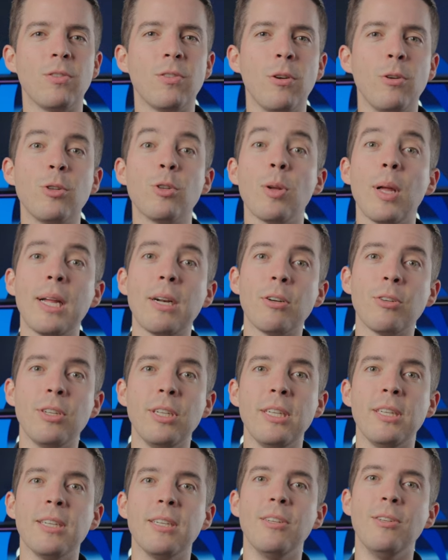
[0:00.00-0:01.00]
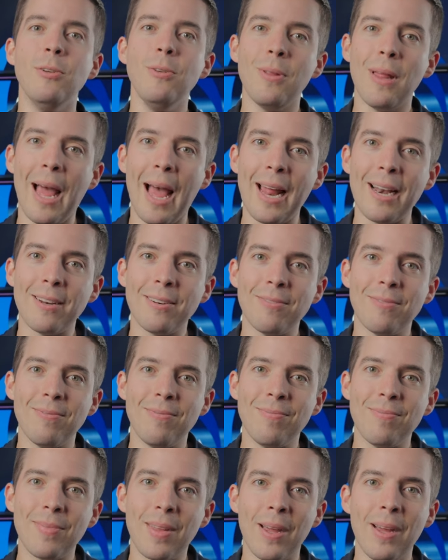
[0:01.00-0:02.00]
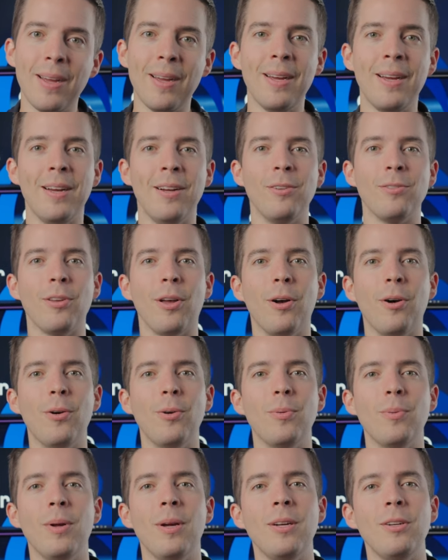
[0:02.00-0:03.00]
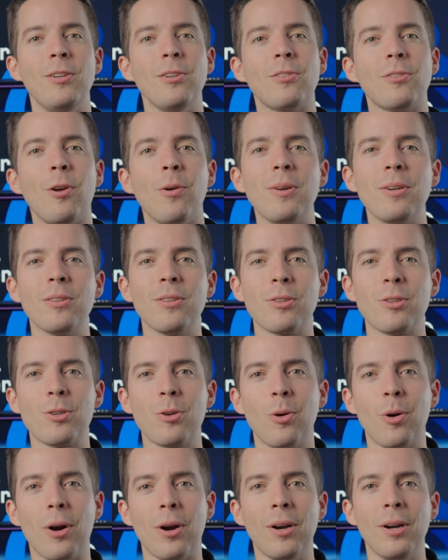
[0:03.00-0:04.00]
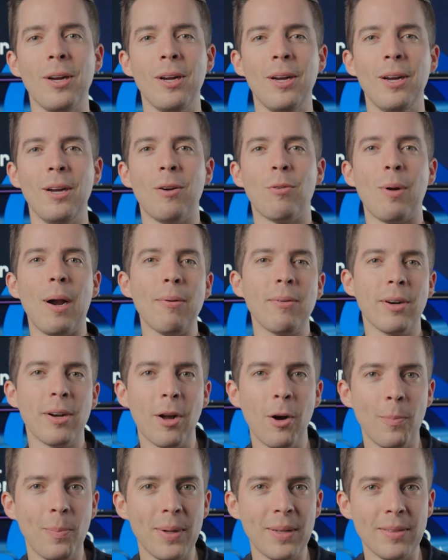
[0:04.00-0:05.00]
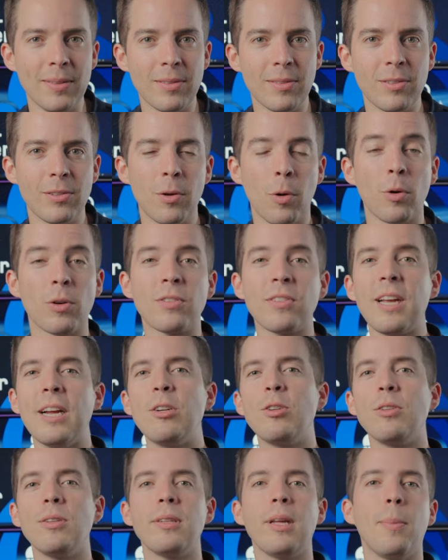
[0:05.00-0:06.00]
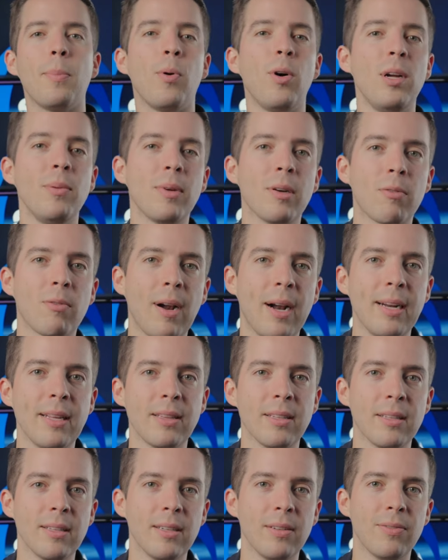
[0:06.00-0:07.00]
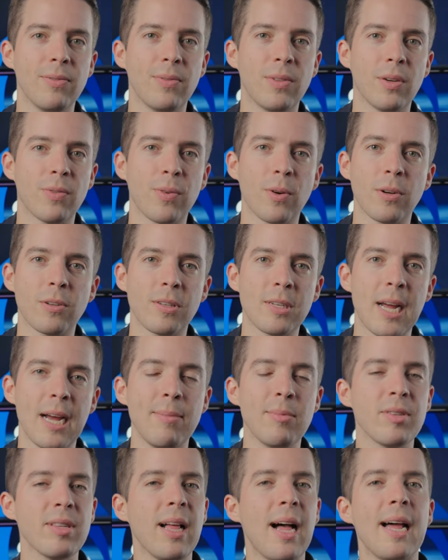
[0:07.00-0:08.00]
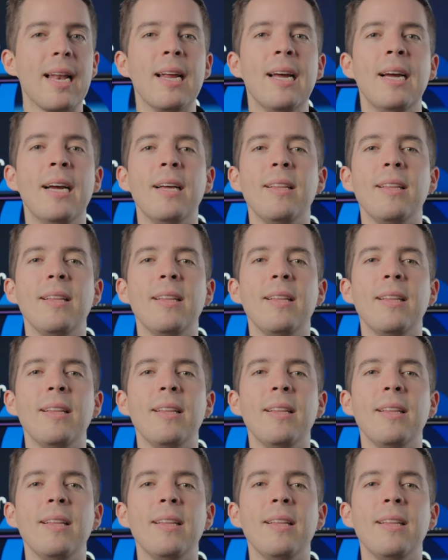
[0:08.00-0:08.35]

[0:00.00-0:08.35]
social energy to do that. So just going to the store right when it opens or scheduling the appointment right the first time slot,